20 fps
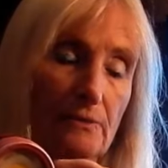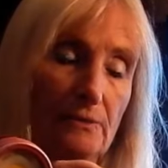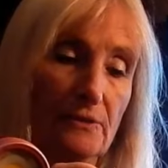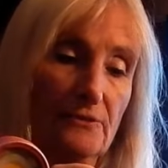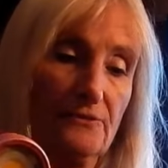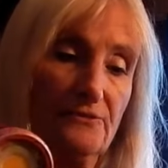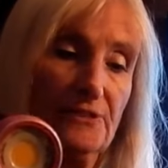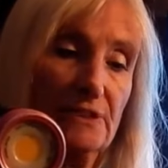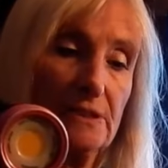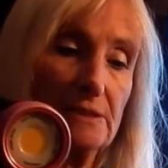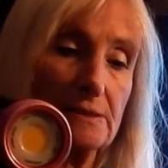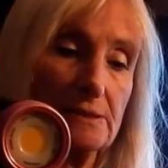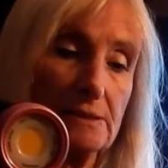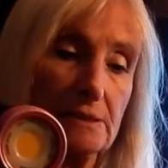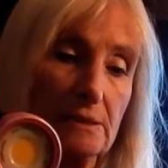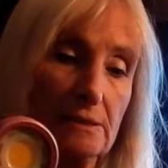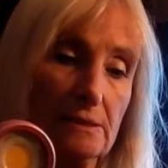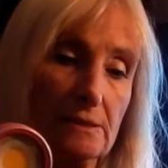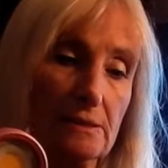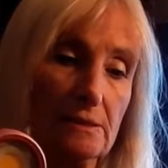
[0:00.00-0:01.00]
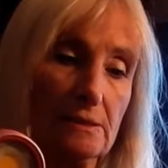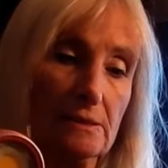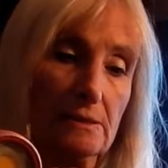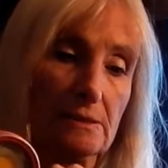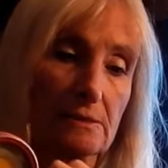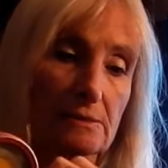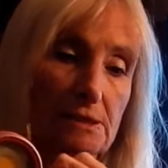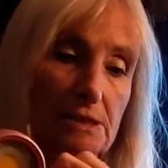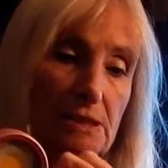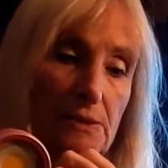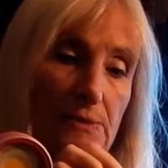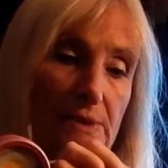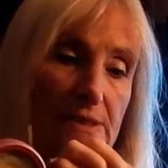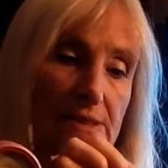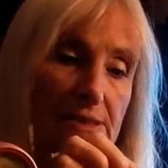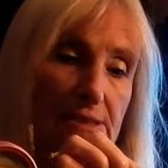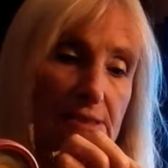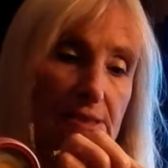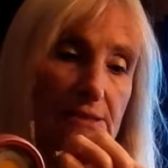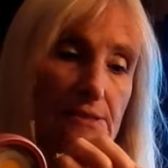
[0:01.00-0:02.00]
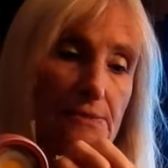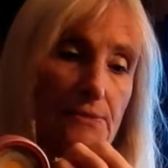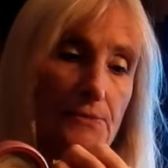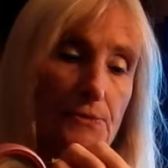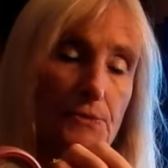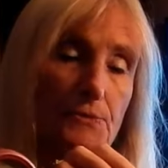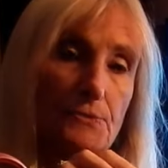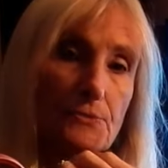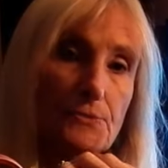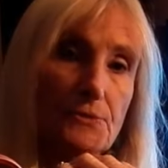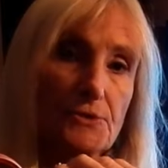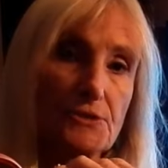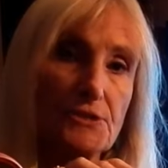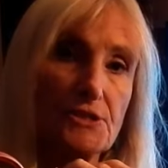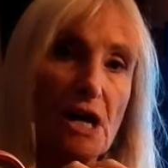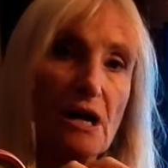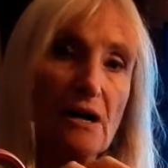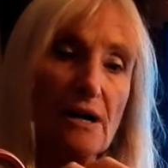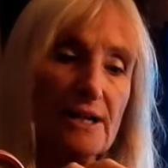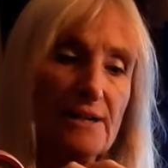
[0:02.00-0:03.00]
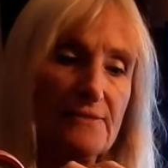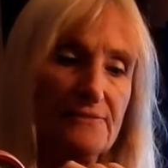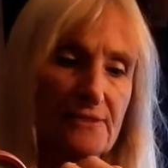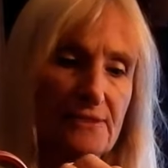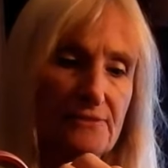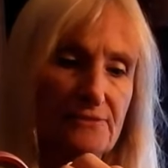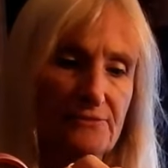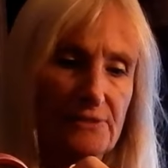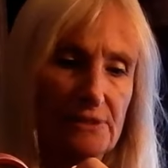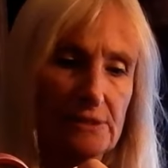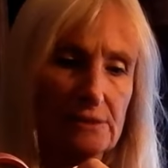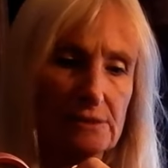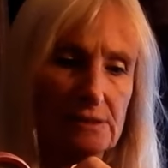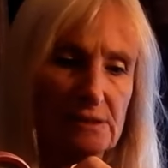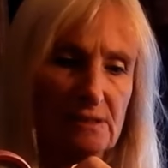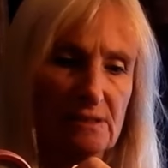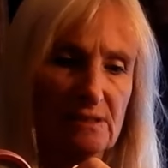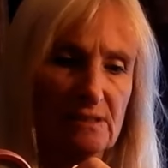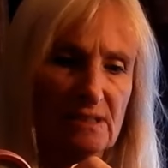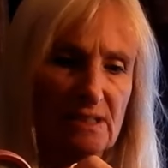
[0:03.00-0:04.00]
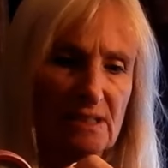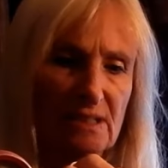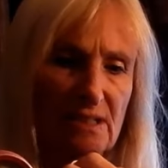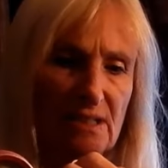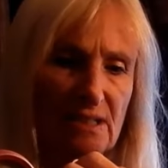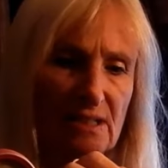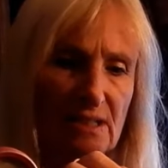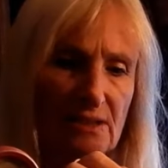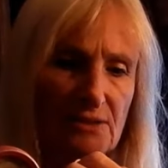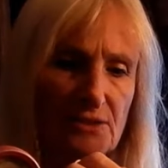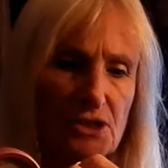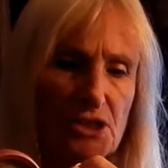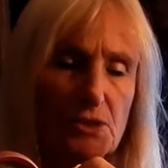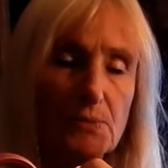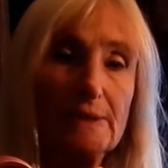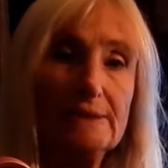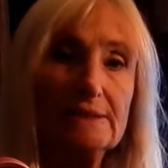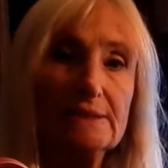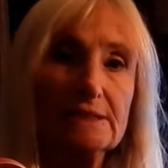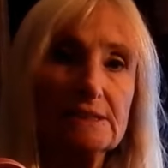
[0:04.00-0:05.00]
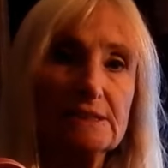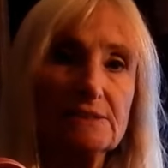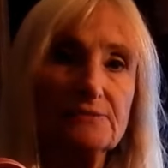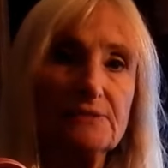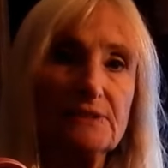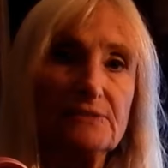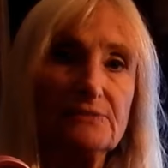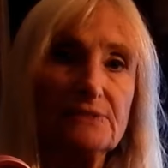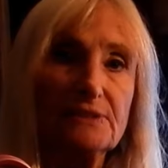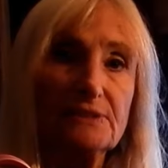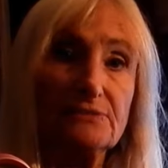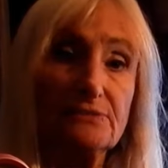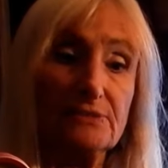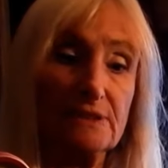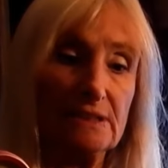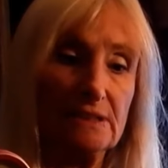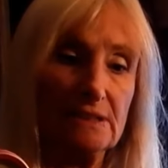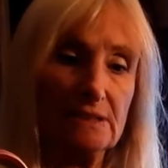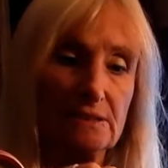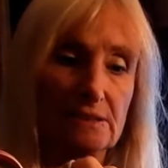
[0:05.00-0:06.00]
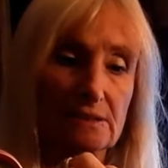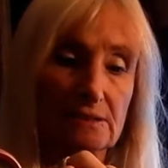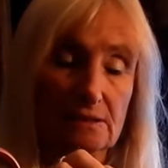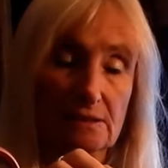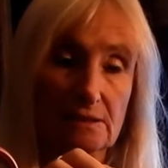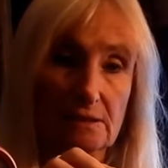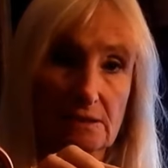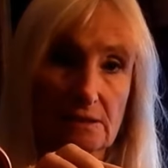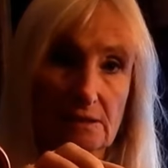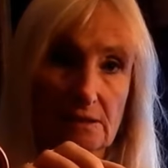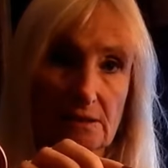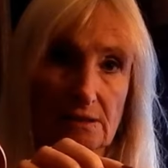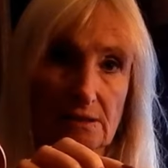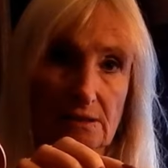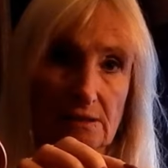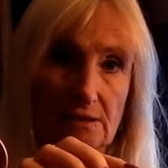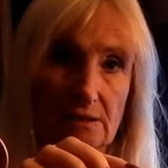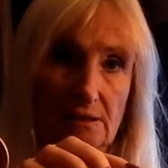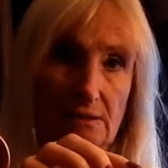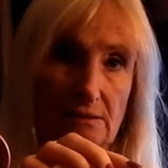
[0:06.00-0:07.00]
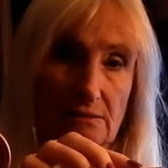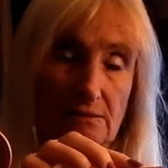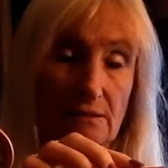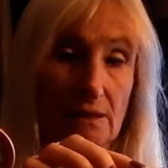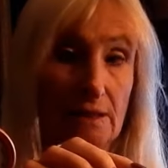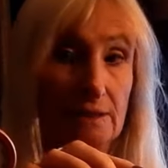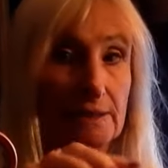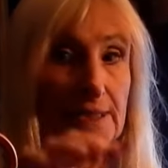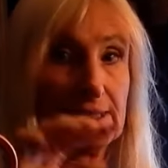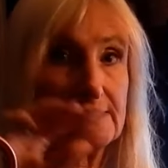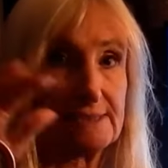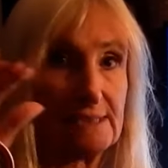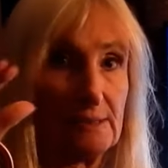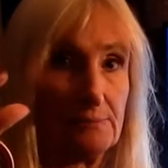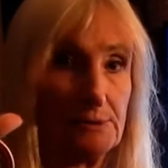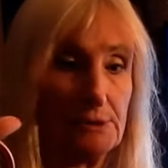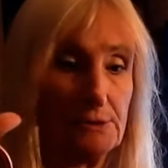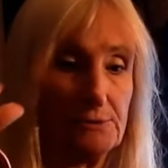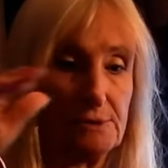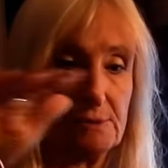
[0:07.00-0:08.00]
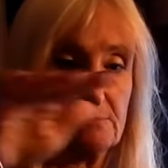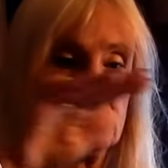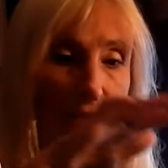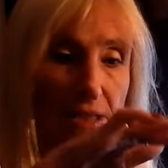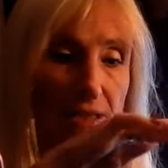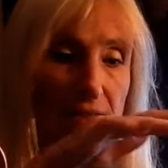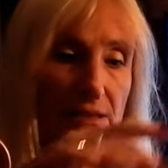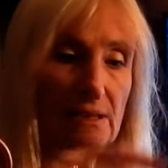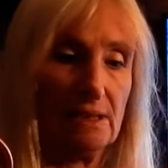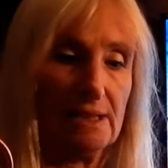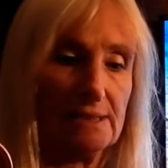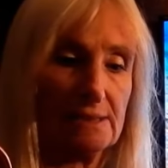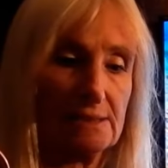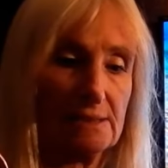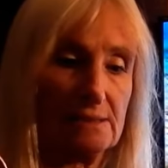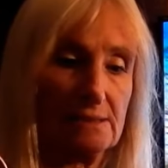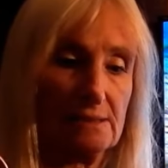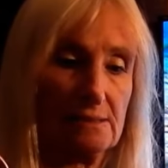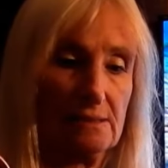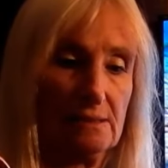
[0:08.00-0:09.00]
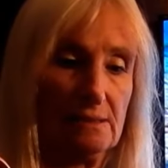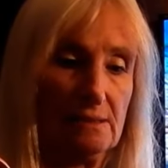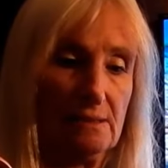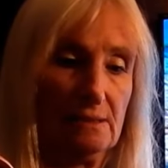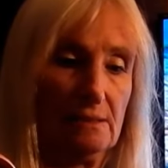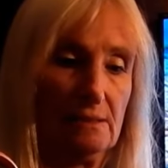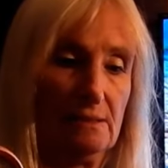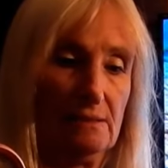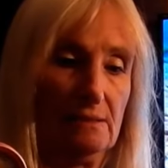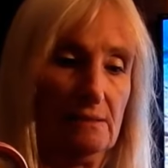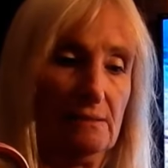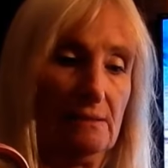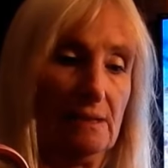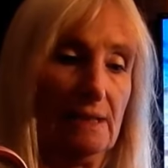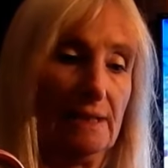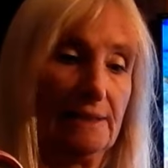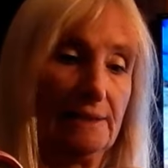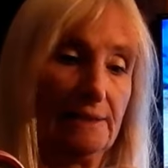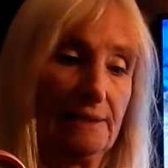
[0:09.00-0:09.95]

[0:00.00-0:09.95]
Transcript: filter, so it's the dive filter 20 to 50 feet, unless I'm using my lights. And